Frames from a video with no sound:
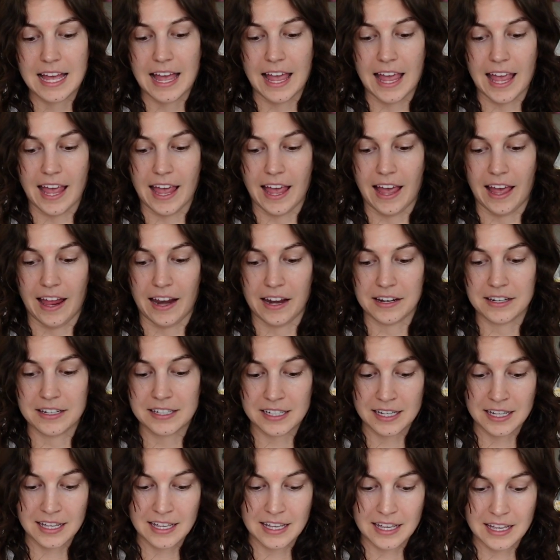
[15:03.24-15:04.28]
and
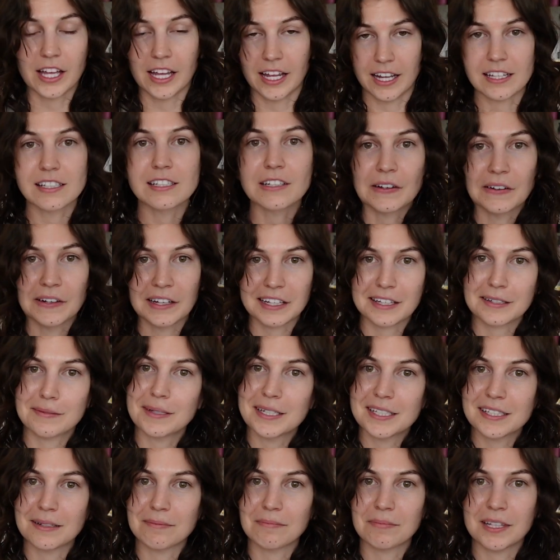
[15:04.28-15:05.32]
I think it's going to be
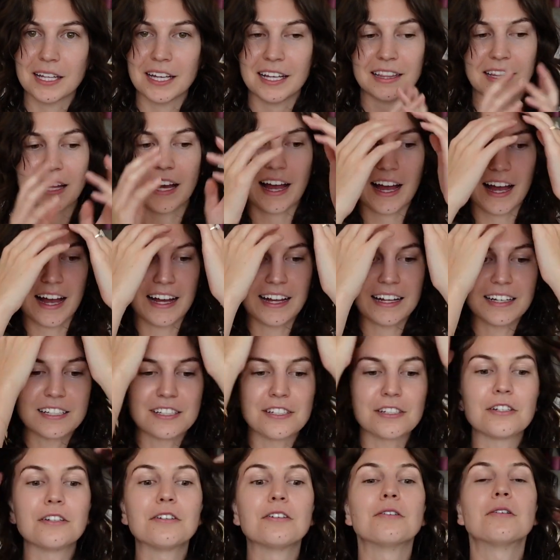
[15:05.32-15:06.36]
something that I
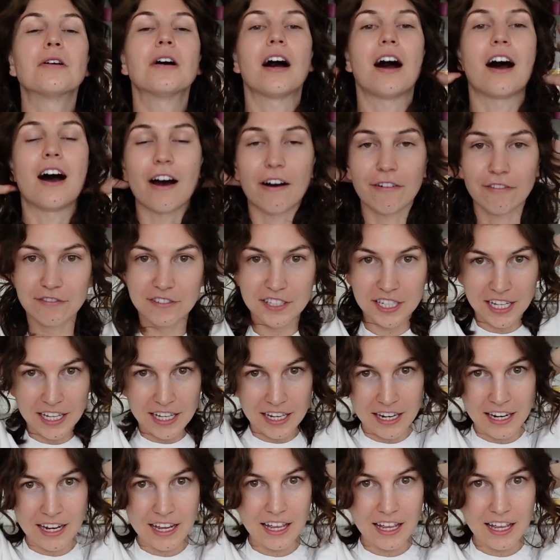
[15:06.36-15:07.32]
do often.